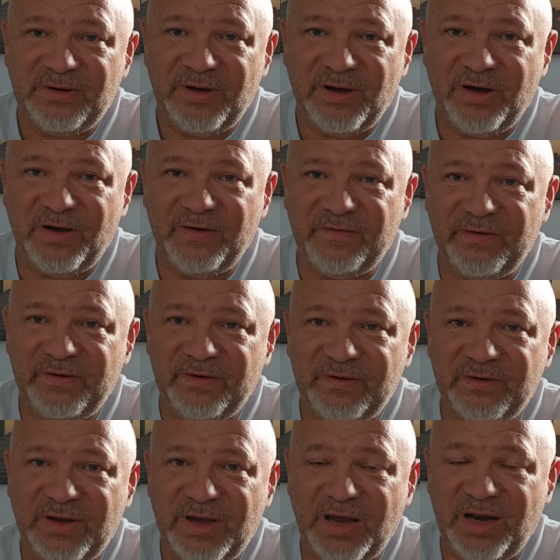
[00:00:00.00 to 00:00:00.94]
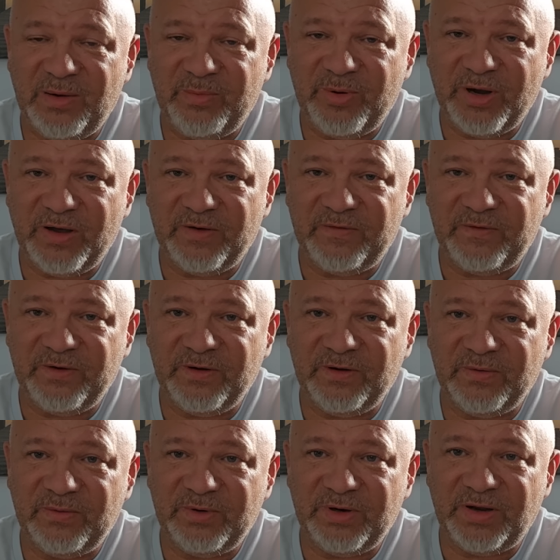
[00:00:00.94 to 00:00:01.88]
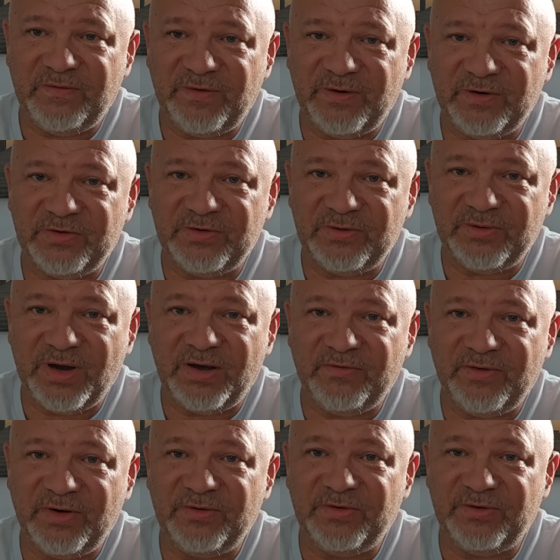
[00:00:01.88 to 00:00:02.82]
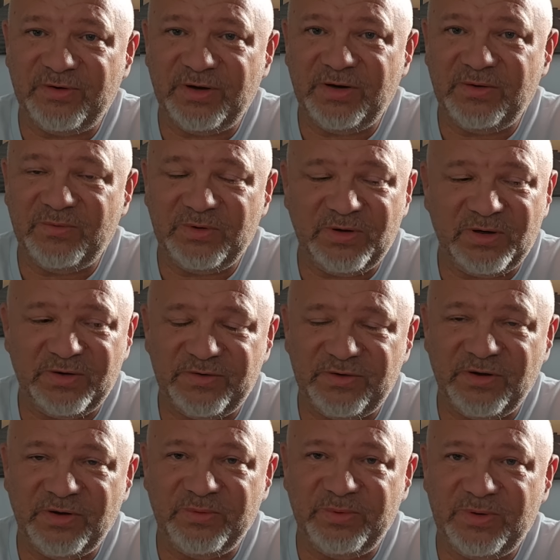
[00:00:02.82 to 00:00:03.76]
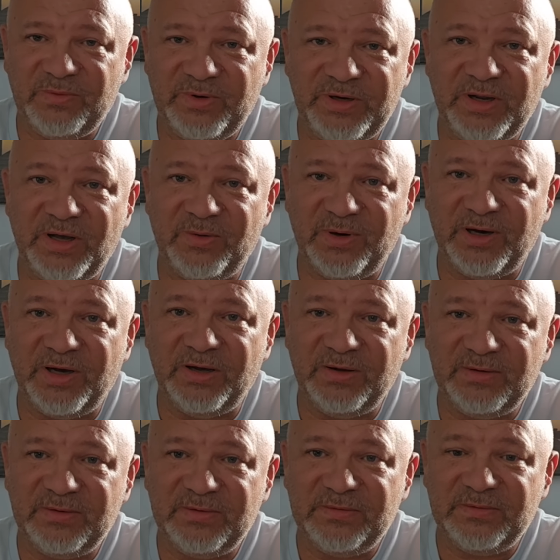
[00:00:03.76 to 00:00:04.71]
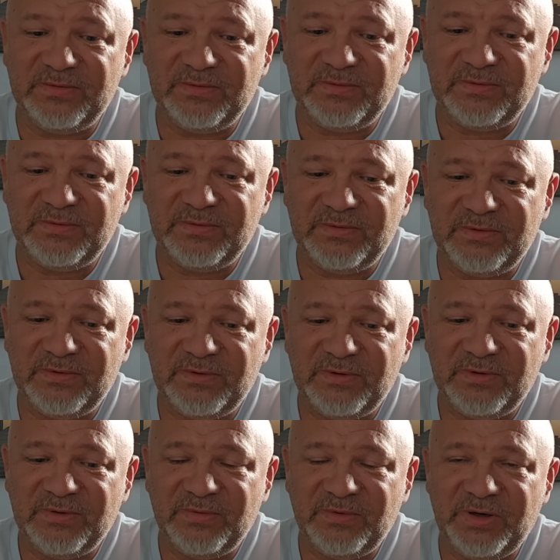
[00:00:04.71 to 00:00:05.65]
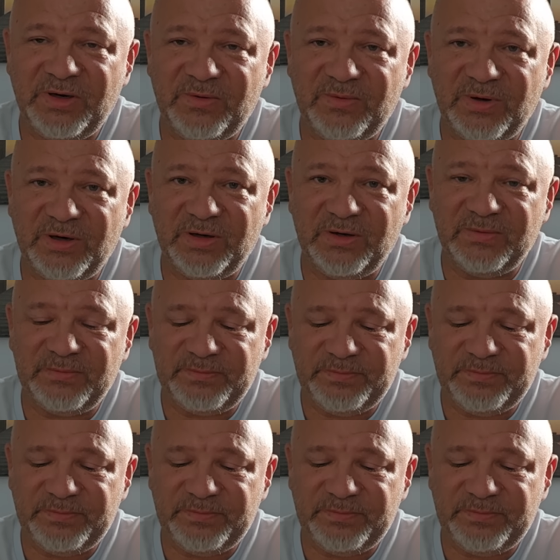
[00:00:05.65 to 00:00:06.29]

of Katie Proudfoot when they first arrived on scene. We're not stupid. We know why. We know why.